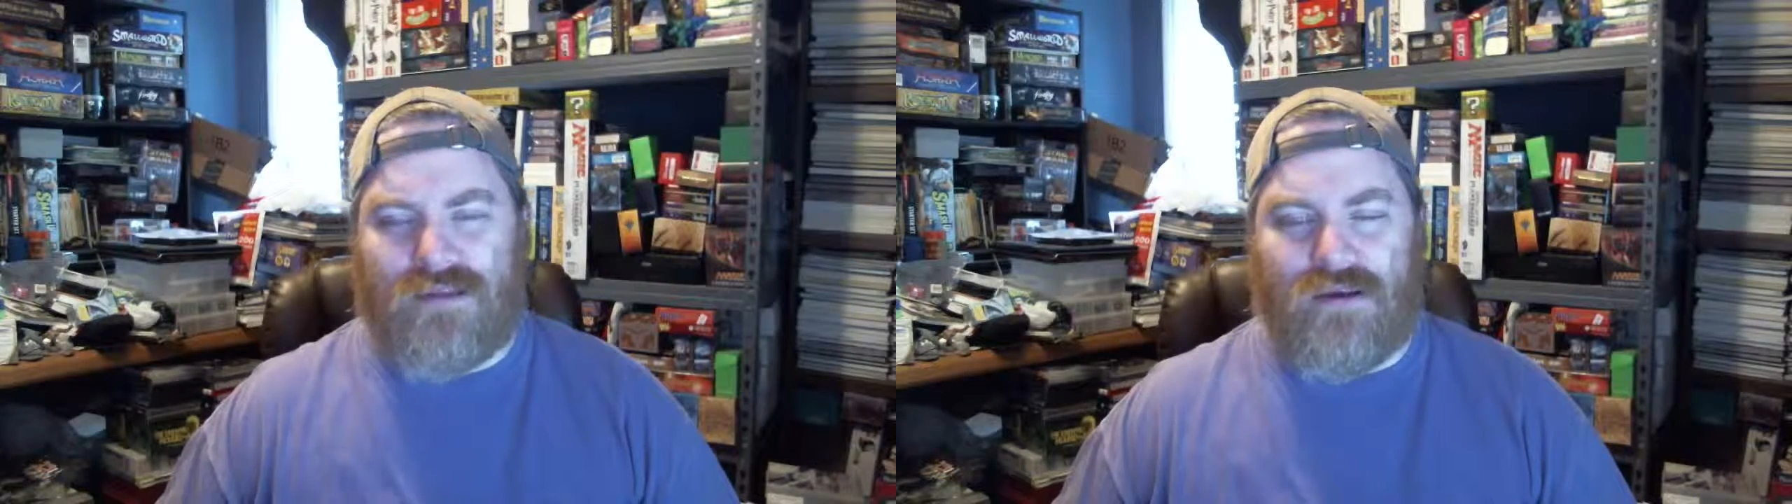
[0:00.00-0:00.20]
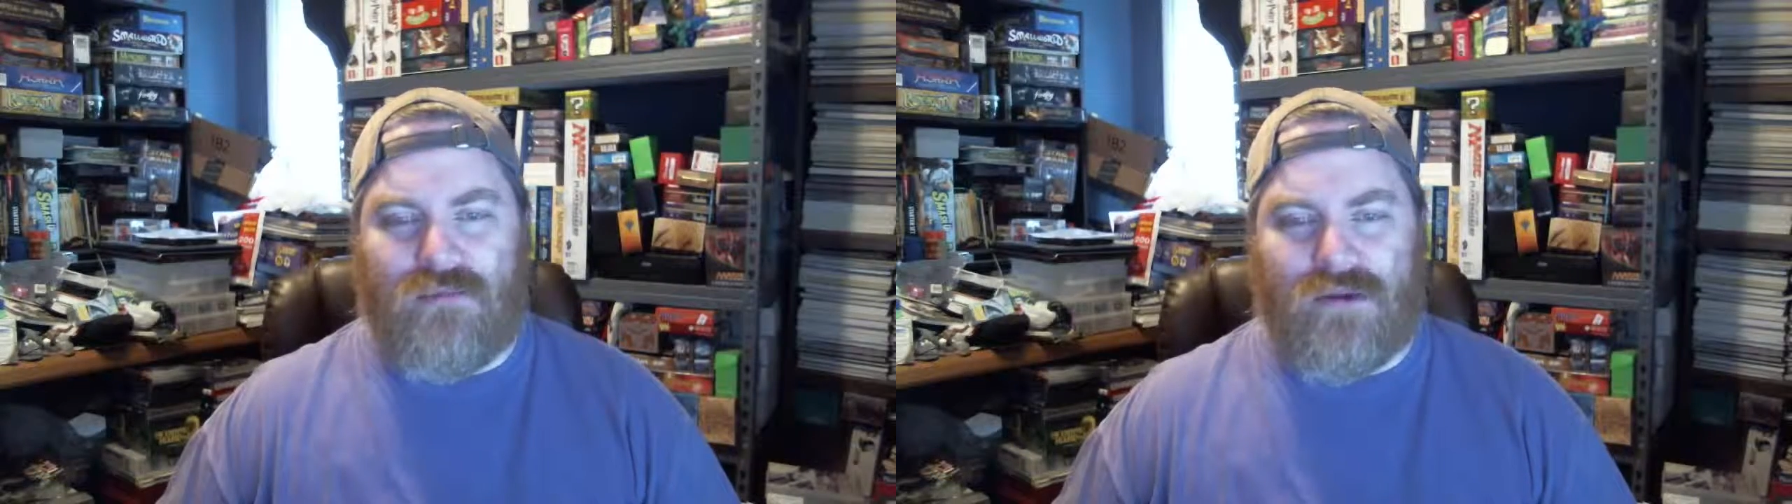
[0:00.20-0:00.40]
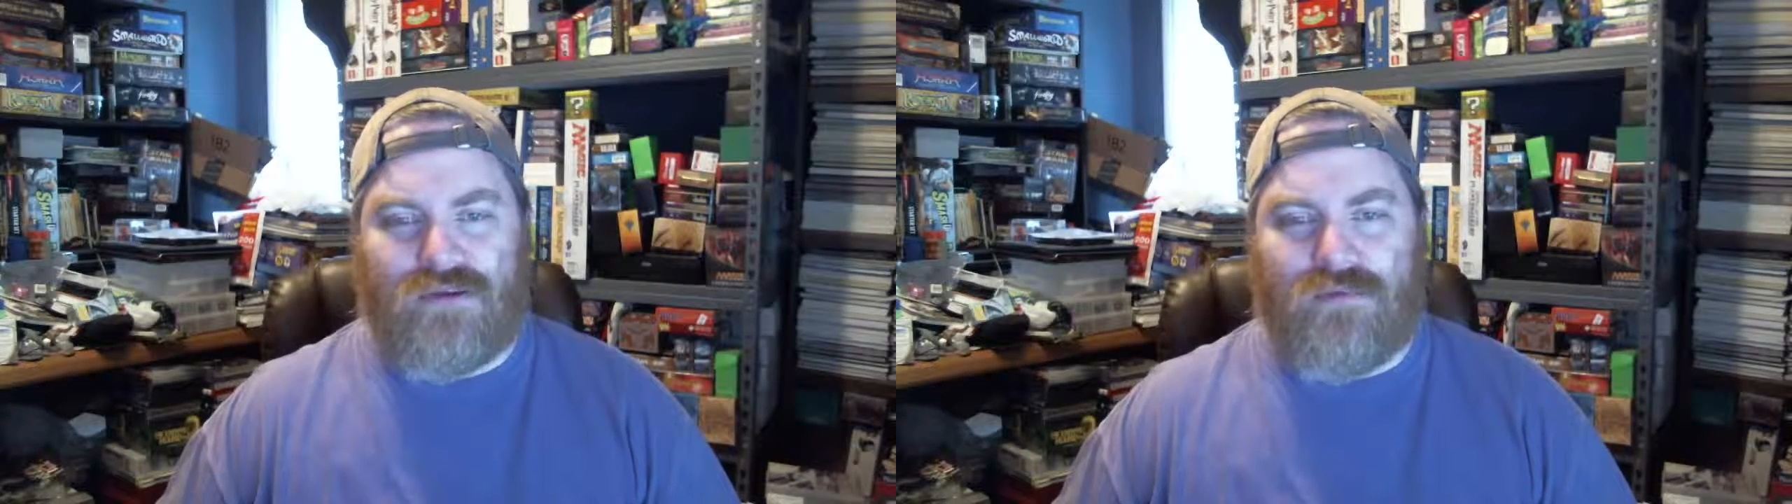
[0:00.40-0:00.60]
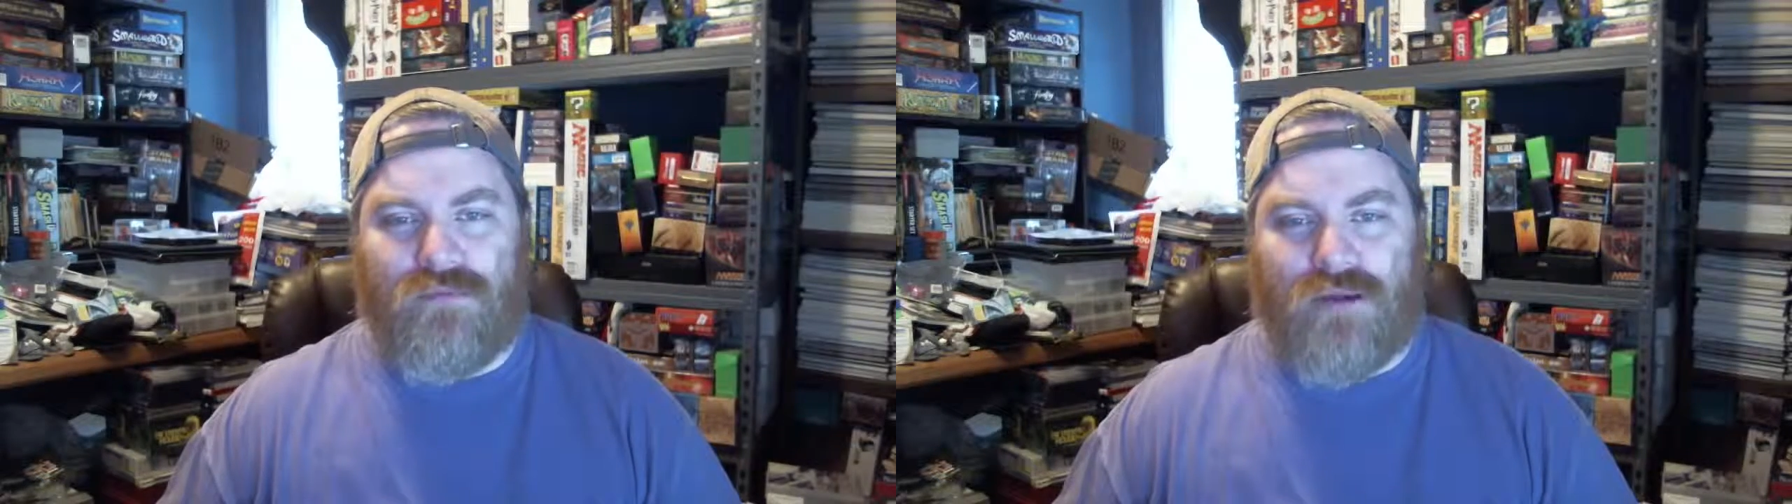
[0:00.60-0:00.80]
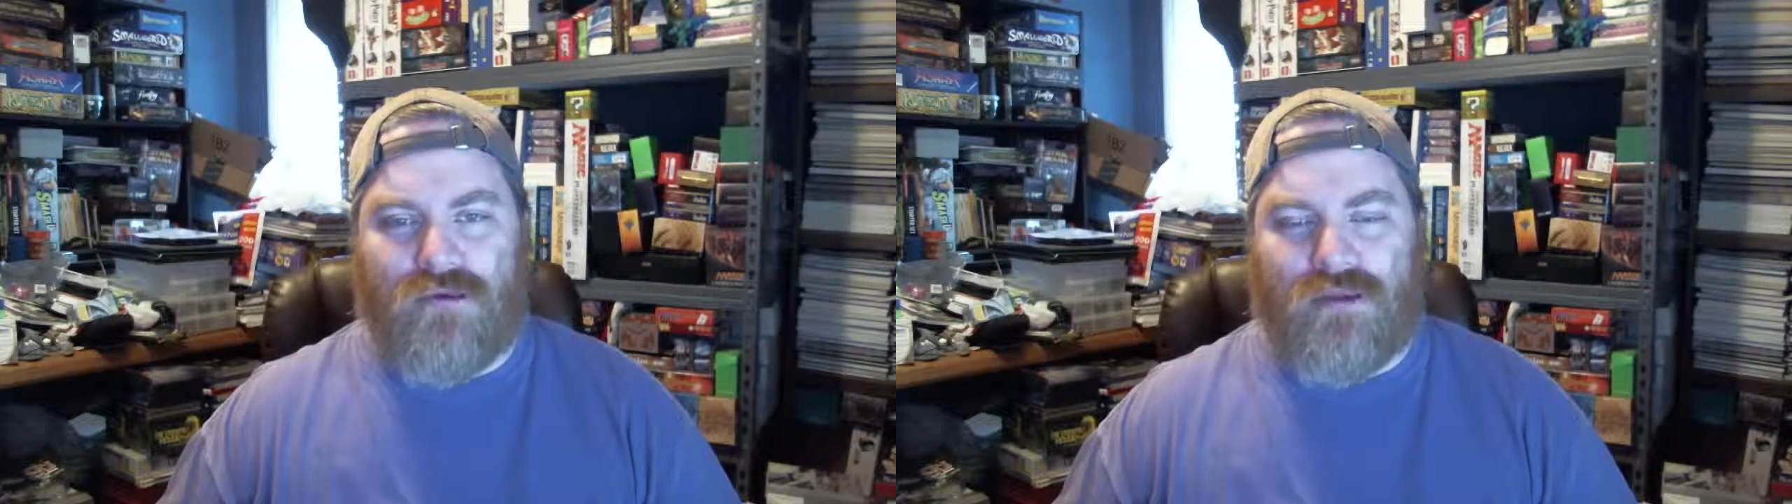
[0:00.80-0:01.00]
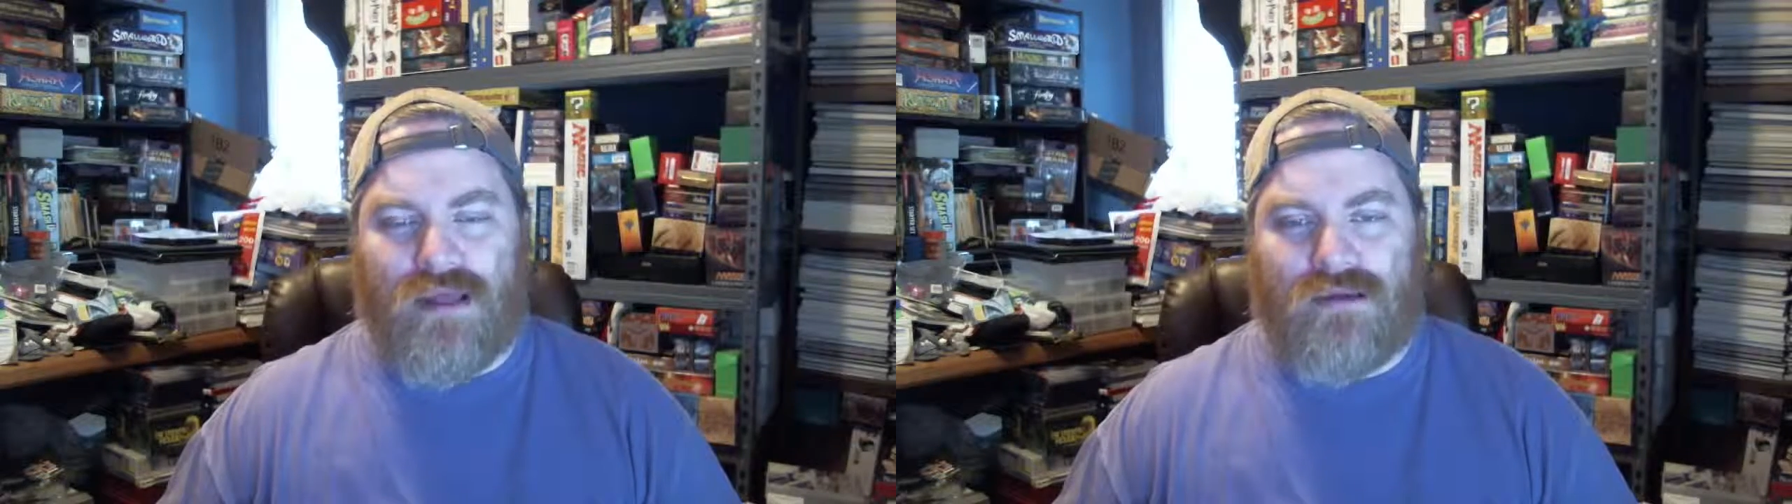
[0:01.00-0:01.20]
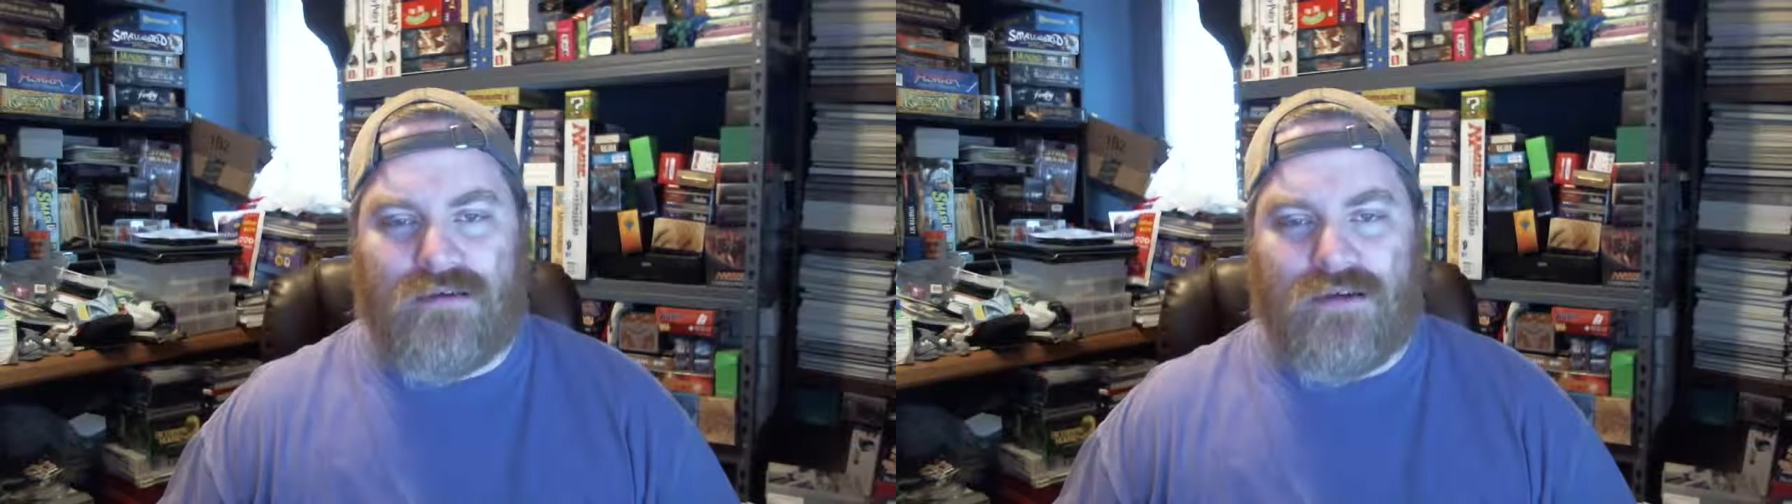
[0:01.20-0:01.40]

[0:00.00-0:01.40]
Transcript: a little mushroom dude that